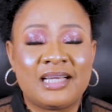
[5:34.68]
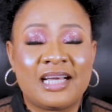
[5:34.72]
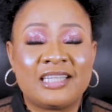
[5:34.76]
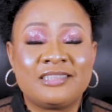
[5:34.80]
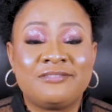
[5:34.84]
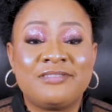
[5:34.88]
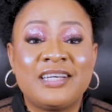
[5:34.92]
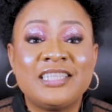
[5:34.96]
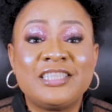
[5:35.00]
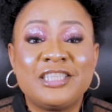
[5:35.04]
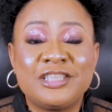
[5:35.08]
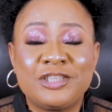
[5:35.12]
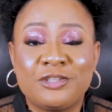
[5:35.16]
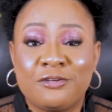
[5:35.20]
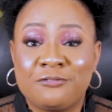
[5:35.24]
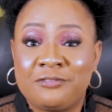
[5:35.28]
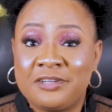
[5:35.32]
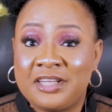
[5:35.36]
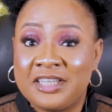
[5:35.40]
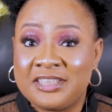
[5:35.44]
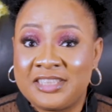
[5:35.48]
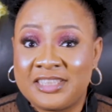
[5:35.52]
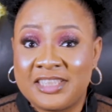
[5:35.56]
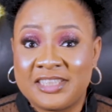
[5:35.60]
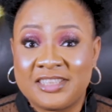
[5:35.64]
advantage of
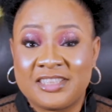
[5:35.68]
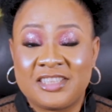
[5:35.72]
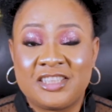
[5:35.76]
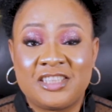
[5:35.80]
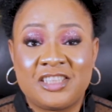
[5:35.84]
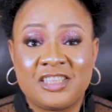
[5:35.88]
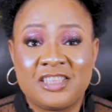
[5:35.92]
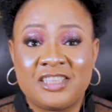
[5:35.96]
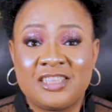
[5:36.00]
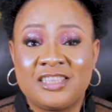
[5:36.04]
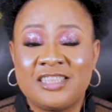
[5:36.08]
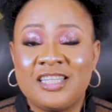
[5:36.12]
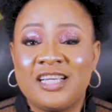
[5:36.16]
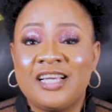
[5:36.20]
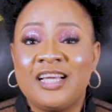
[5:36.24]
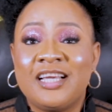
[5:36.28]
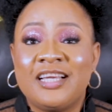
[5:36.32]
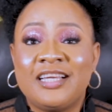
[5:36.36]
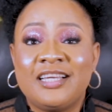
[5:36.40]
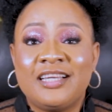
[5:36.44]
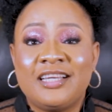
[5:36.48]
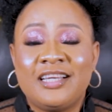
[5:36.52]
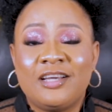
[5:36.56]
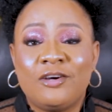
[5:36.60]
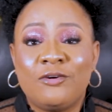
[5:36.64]
HSG
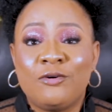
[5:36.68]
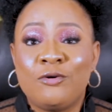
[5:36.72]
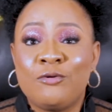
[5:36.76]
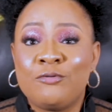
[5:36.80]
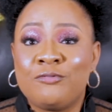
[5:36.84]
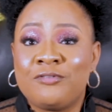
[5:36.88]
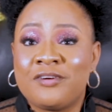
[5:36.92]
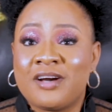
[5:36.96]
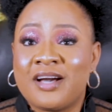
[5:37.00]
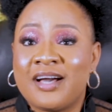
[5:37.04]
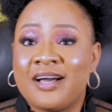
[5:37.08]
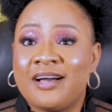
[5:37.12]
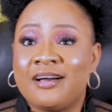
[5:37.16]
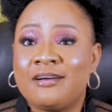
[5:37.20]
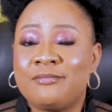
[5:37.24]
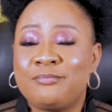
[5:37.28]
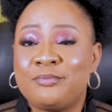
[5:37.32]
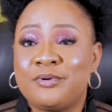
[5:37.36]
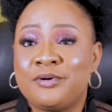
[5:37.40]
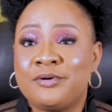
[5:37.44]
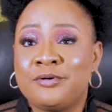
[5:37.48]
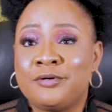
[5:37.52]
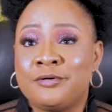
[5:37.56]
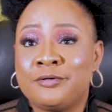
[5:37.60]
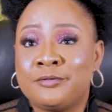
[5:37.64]

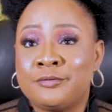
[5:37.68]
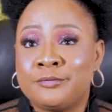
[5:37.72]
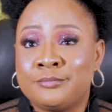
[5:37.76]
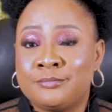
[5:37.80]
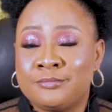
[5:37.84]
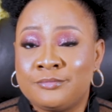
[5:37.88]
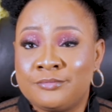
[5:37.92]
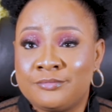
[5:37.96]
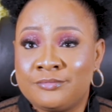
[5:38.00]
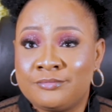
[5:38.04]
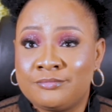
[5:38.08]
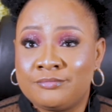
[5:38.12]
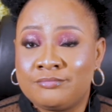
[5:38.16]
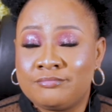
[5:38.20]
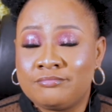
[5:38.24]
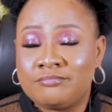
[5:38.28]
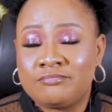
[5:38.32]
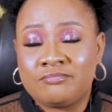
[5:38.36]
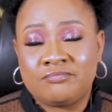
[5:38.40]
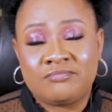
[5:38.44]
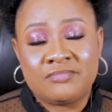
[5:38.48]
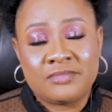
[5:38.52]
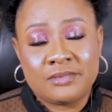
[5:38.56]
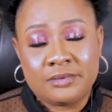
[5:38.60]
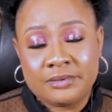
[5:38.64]
over
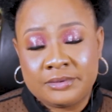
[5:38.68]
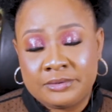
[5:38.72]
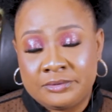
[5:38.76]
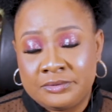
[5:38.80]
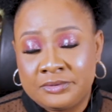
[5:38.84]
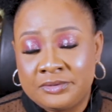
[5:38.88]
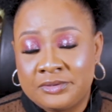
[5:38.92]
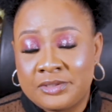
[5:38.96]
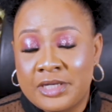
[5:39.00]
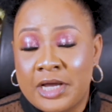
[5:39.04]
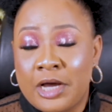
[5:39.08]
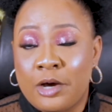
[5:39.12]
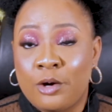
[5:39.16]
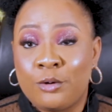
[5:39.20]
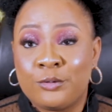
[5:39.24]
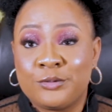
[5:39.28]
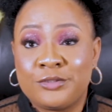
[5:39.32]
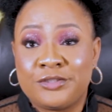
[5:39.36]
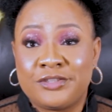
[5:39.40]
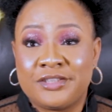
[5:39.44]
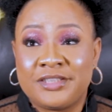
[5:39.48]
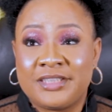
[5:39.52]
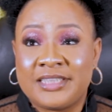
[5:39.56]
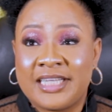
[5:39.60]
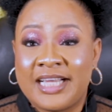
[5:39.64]
the usual
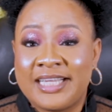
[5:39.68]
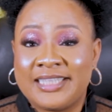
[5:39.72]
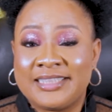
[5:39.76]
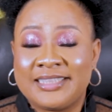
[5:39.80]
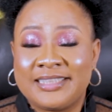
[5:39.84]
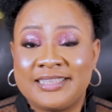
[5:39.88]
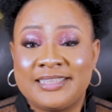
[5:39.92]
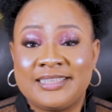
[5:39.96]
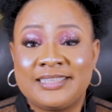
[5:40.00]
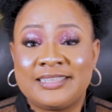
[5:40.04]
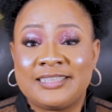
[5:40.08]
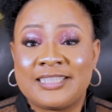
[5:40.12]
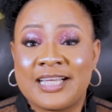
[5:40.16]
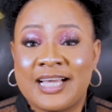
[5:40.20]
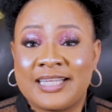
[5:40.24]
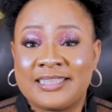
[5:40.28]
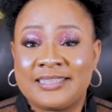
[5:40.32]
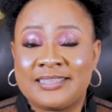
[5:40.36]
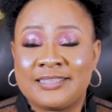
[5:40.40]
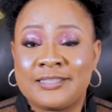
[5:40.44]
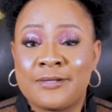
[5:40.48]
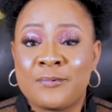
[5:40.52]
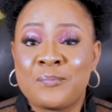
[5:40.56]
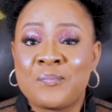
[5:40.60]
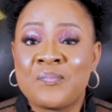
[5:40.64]
ultrasound is that
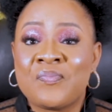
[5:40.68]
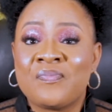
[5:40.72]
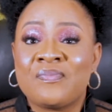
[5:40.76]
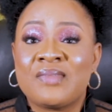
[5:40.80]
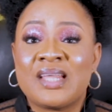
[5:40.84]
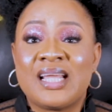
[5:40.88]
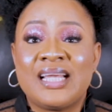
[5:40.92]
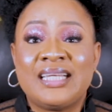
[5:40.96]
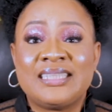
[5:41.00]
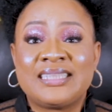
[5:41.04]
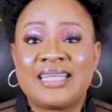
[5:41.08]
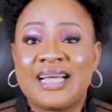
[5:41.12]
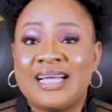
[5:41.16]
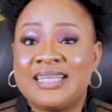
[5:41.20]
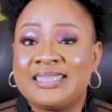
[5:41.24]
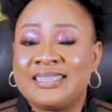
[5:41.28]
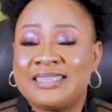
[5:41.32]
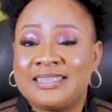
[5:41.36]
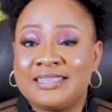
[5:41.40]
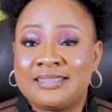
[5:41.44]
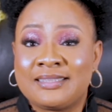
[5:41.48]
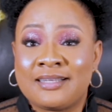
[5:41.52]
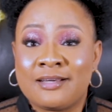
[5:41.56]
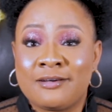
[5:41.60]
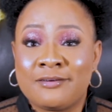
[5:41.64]
it can
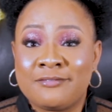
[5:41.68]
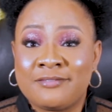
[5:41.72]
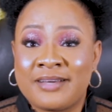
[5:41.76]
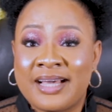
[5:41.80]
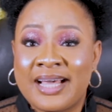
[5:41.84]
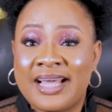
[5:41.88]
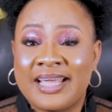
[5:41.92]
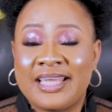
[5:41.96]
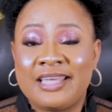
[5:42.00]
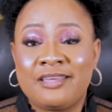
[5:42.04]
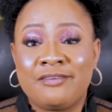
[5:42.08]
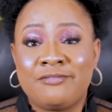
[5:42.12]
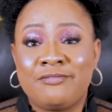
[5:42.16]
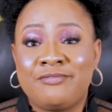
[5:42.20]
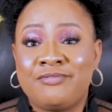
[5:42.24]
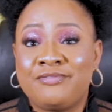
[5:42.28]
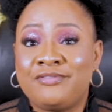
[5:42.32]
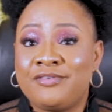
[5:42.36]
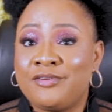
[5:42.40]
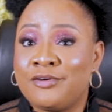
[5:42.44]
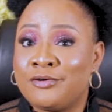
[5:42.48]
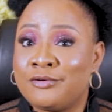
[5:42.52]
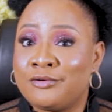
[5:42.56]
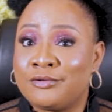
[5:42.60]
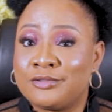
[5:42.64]
discover if
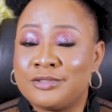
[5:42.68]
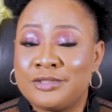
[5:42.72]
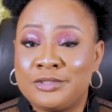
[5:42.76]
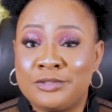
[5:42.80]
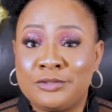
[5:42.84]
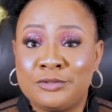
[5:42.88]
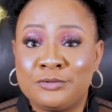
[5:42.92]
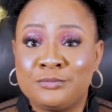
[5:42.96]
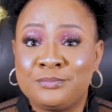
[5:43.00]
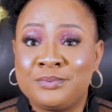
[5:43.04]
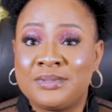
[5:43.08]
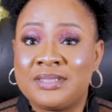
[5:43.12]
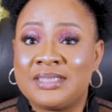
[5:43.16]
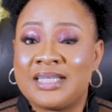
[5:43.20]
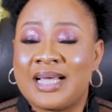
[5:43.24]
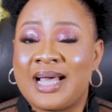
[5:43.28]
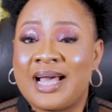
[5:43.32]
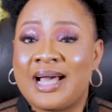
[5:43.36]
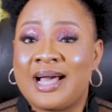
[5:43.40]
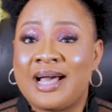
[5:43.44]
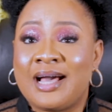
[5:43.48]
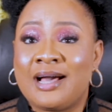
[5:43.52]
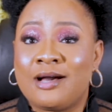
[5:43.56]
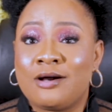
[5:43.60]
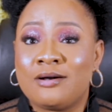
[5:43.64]
your tubes
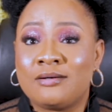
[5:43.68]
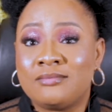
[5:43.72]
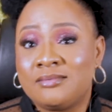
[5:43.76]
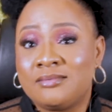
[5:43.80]
are